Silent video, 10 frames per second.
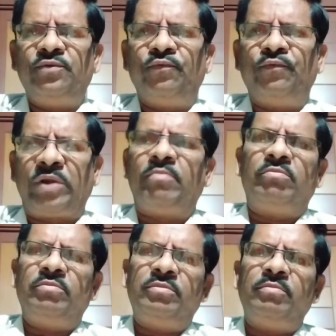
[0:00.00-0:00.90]

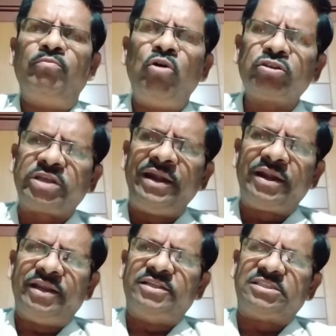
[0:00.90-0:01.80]
from both
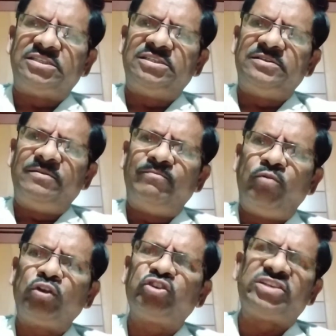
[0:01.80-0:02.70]
countries,
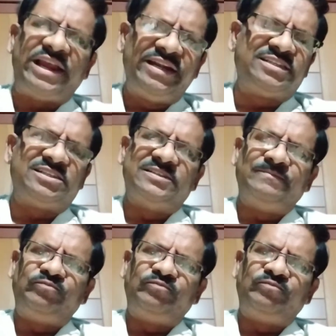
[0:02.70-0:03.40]
both sides,